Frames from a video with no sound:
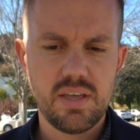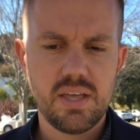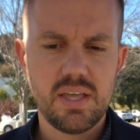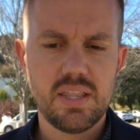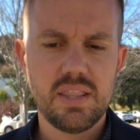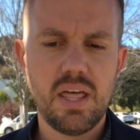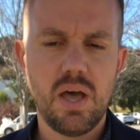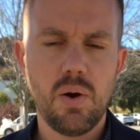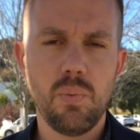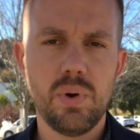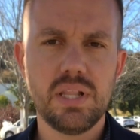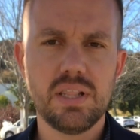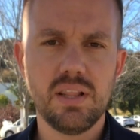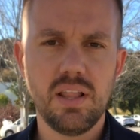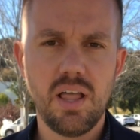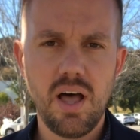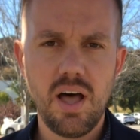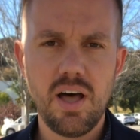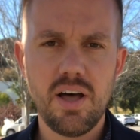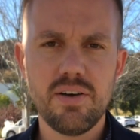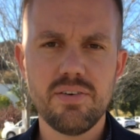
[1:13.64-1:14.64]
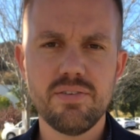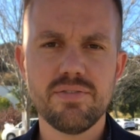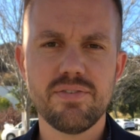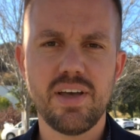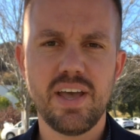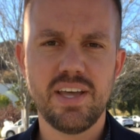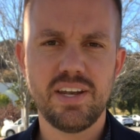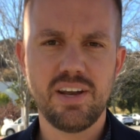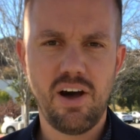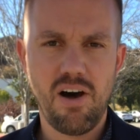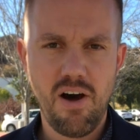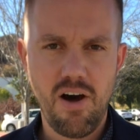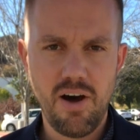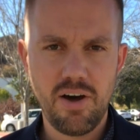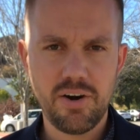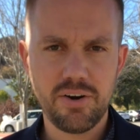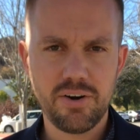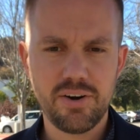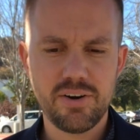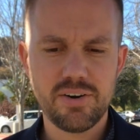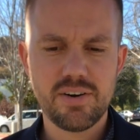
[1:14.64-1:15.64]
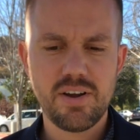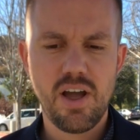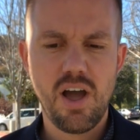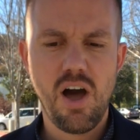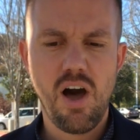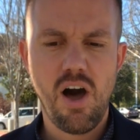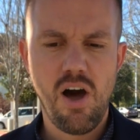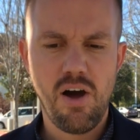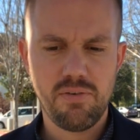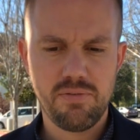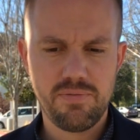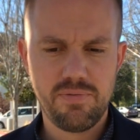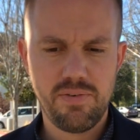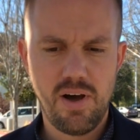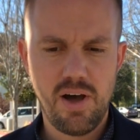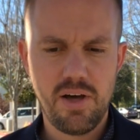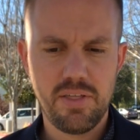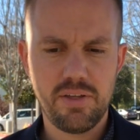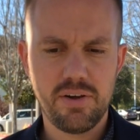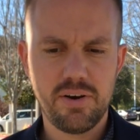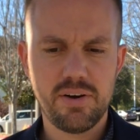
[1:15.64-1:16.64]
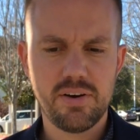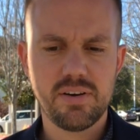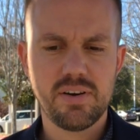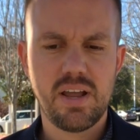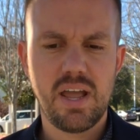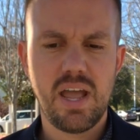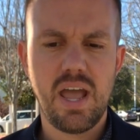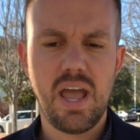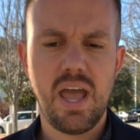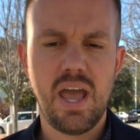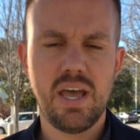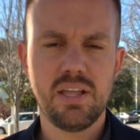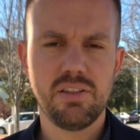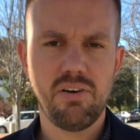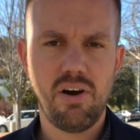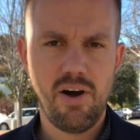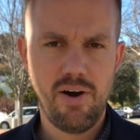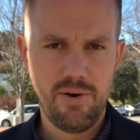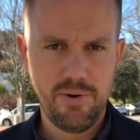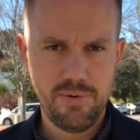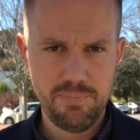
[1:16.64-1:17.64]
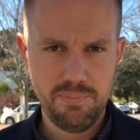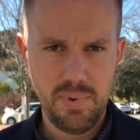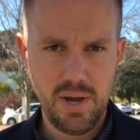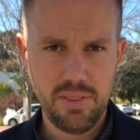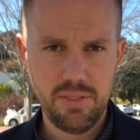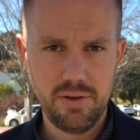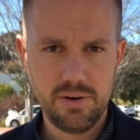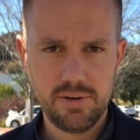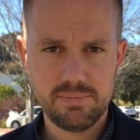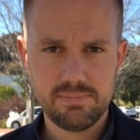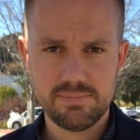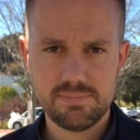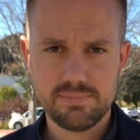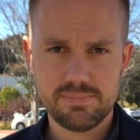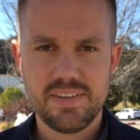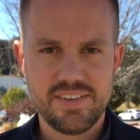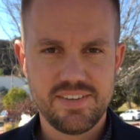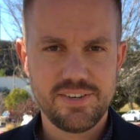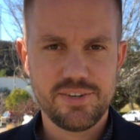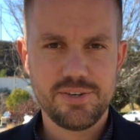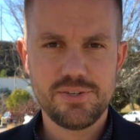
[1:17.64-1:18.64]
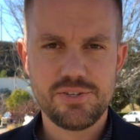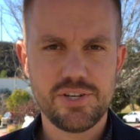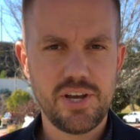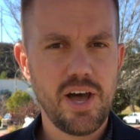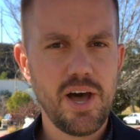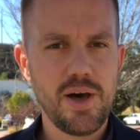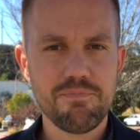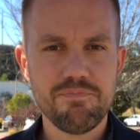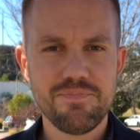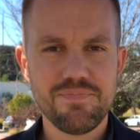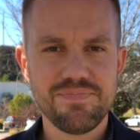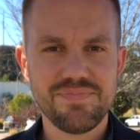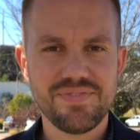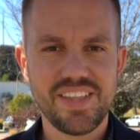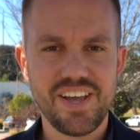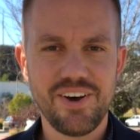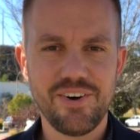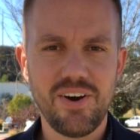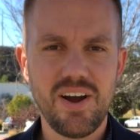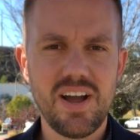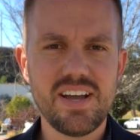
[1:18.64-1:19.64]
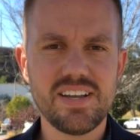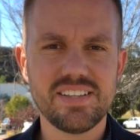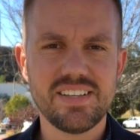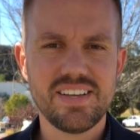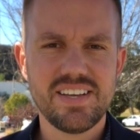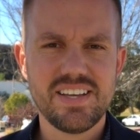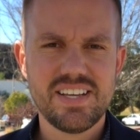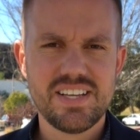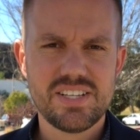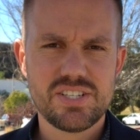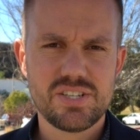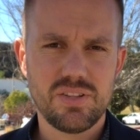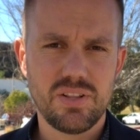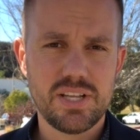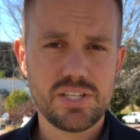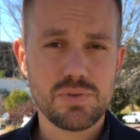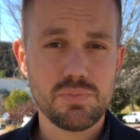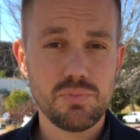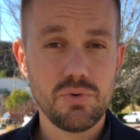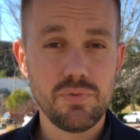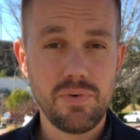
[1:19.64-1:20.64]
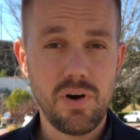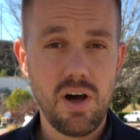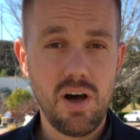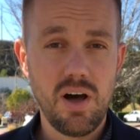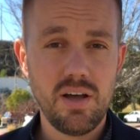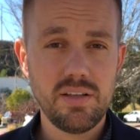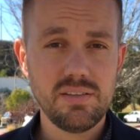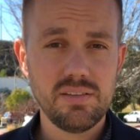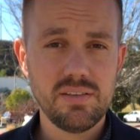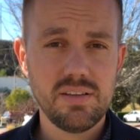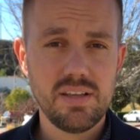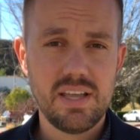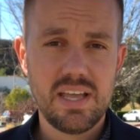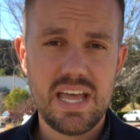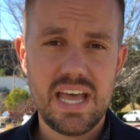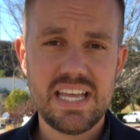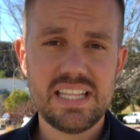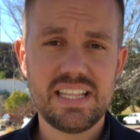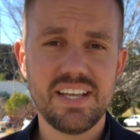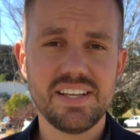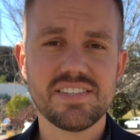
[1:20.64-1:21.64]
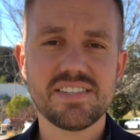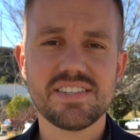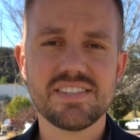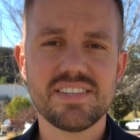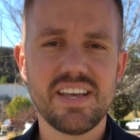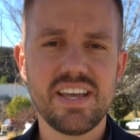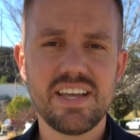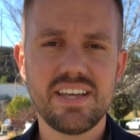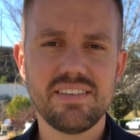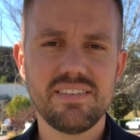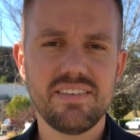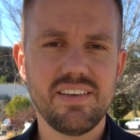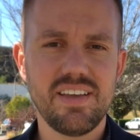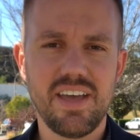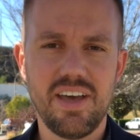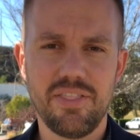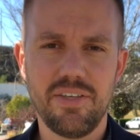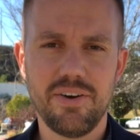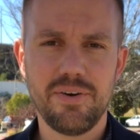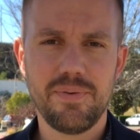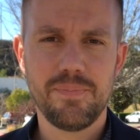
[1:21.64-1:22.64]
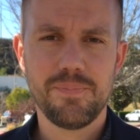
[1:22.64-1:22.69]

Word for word: that we love and honor our father and our mother. Good job. All right, so let's move on and let's sing together.